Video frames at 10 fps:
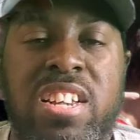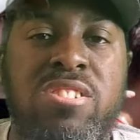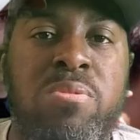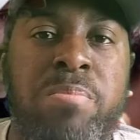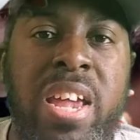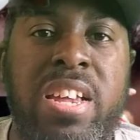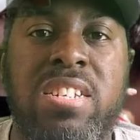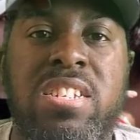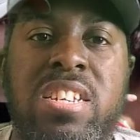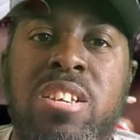that you're
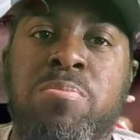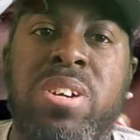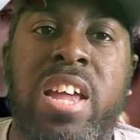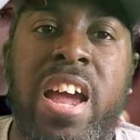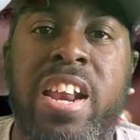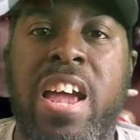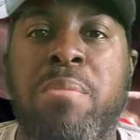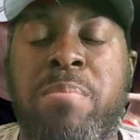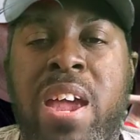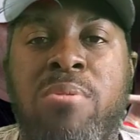making to keep a guy
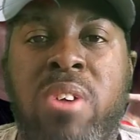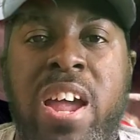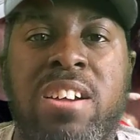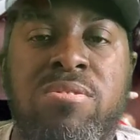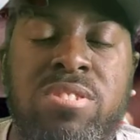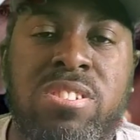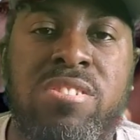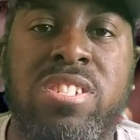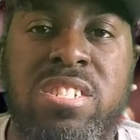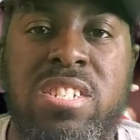like Matt Ryan, who's
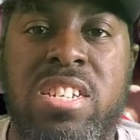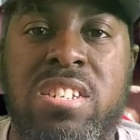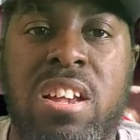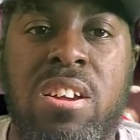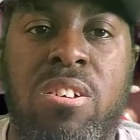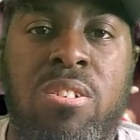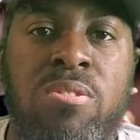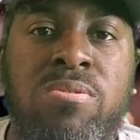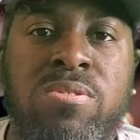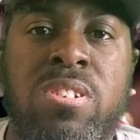thirty-six,
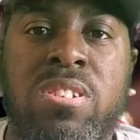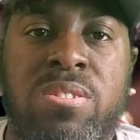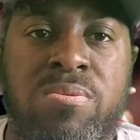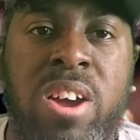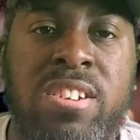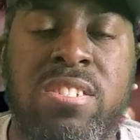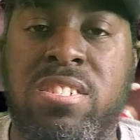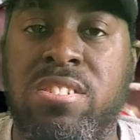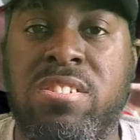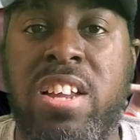on the roster,
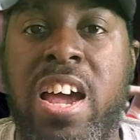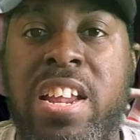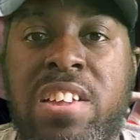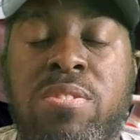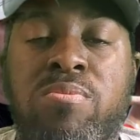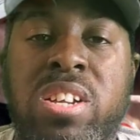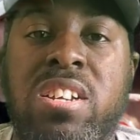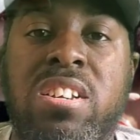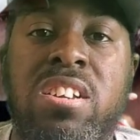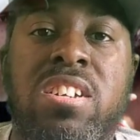and you're not even
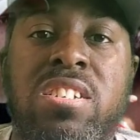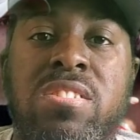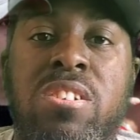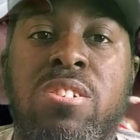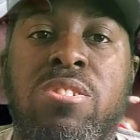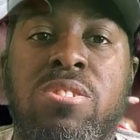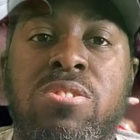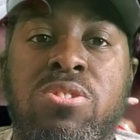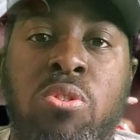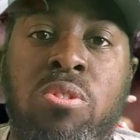really looking
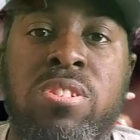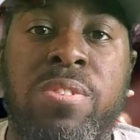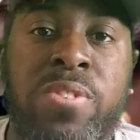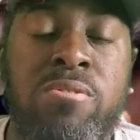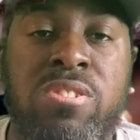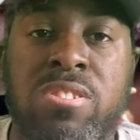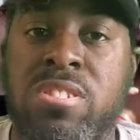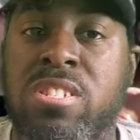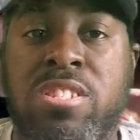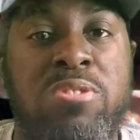toward the future.
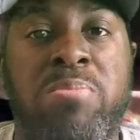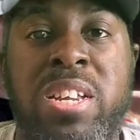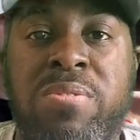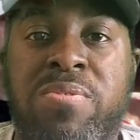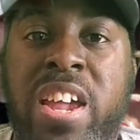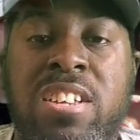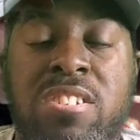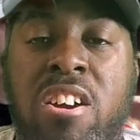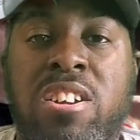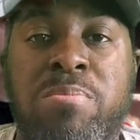There's many fans'
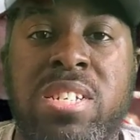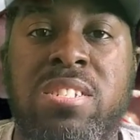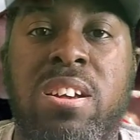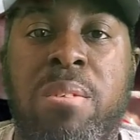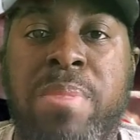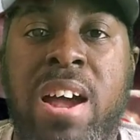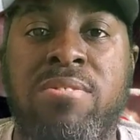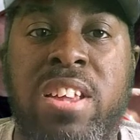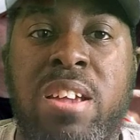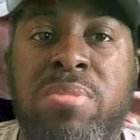arguments
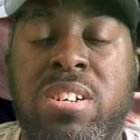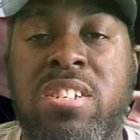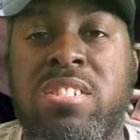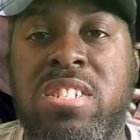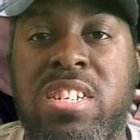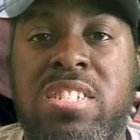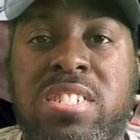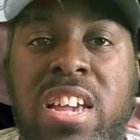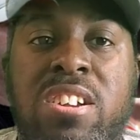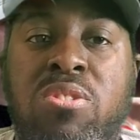about that, because you
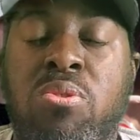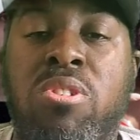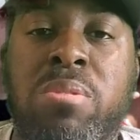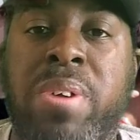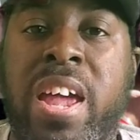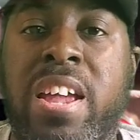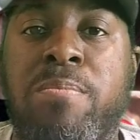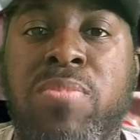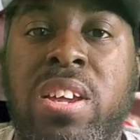didn't take a quarterback